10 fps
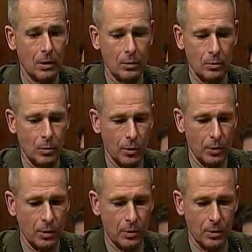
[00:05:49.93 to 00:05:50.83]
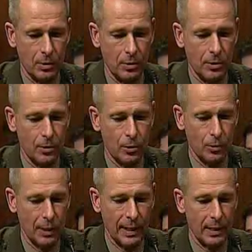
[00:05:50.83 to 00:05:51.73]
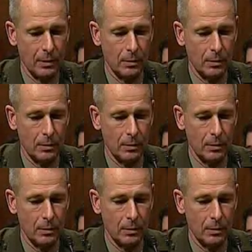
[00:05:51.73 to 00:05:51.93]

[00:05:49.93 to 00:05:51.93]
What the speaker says: would continue to allow